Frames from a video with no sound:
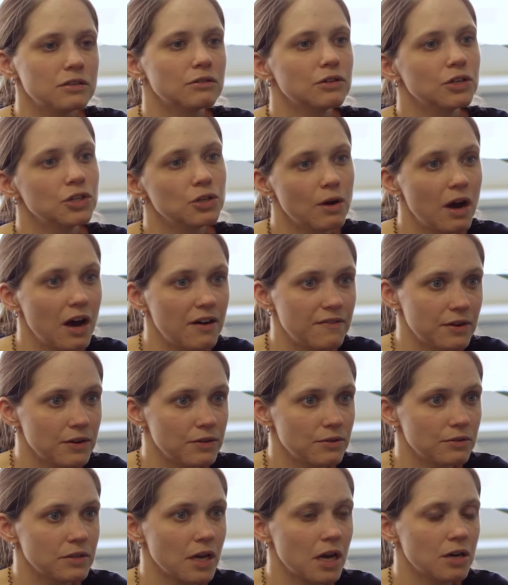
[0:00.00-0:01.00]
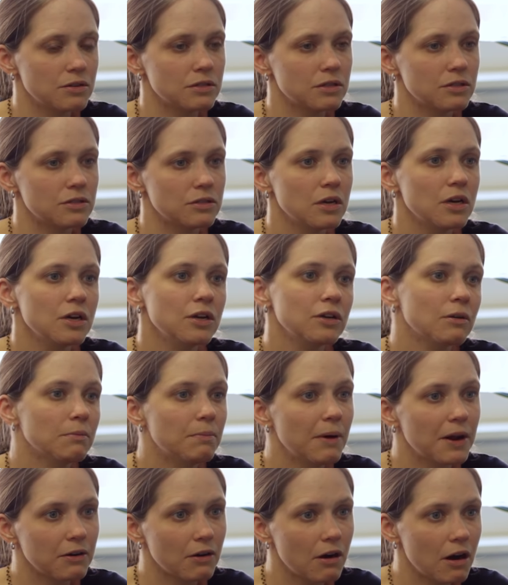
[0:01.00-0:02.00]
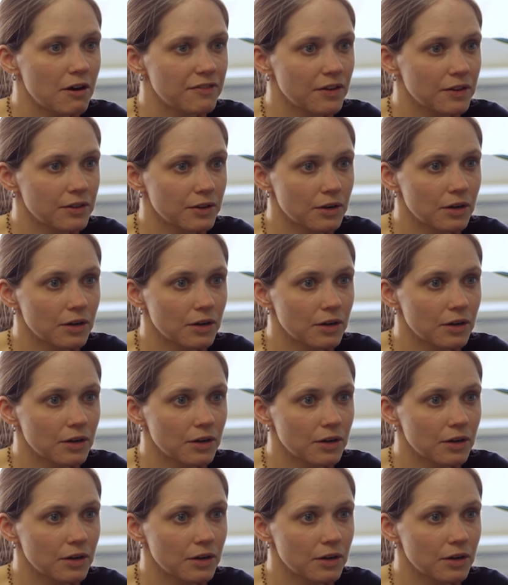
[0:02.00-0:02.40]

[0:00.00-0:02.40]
zone and you have one of those houses, you're better off on the